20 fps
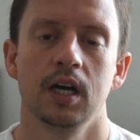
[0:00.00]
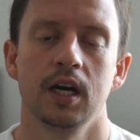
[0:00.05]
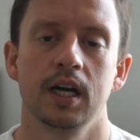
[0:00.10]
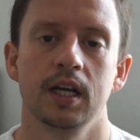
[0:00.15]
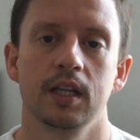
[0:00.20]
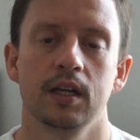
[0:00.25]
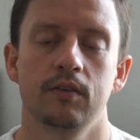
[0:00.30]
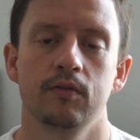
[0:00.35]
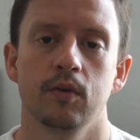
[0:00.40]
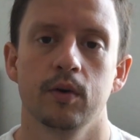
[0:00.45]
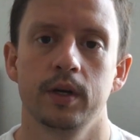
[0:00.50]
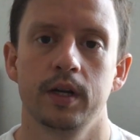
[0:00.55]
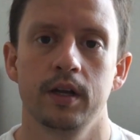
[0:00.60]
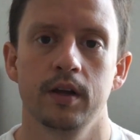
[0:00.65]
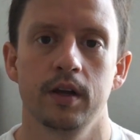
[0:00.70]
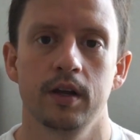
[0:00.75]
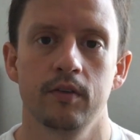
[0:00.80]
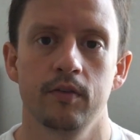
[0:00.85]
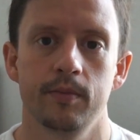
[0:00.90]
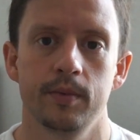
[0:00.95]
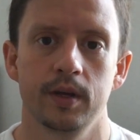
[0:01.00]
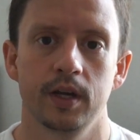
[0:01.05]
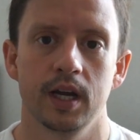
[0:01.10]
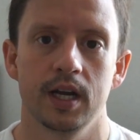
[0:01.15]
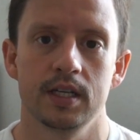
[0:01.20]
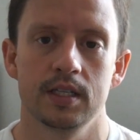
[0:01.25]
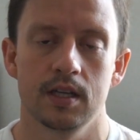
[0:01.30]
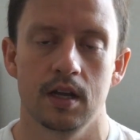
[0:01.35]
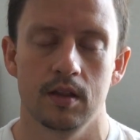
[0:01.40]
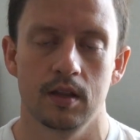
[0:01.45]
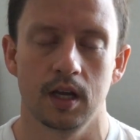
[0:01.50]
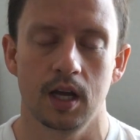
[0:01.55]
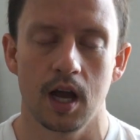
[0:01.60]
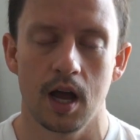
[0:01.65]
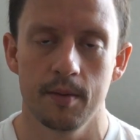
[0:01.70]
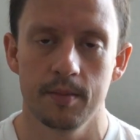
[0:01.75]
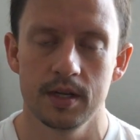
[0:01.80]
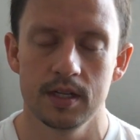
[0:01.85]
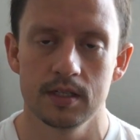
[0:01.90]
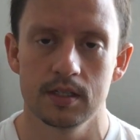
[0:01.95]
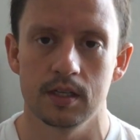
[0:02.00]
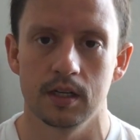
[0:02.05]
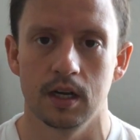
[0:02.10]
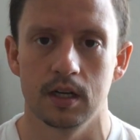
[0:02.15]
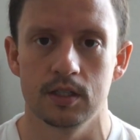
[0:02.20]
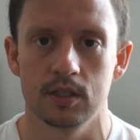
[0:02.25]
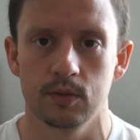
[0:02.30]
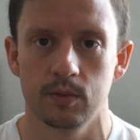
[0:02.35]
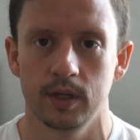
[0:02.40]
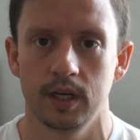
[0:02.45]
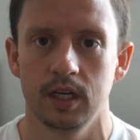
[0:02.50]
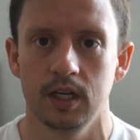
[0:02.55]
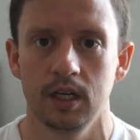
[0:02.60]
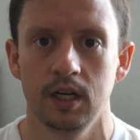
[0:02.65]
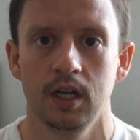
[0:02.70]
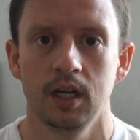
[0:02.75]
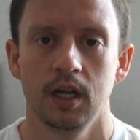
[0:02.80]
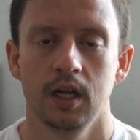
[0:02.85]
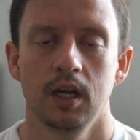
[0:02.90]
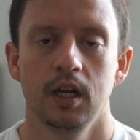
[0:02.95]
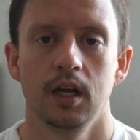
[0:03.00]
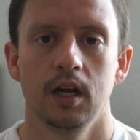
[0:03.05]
I look forward to hearing from you guys on the comments and on Twitter.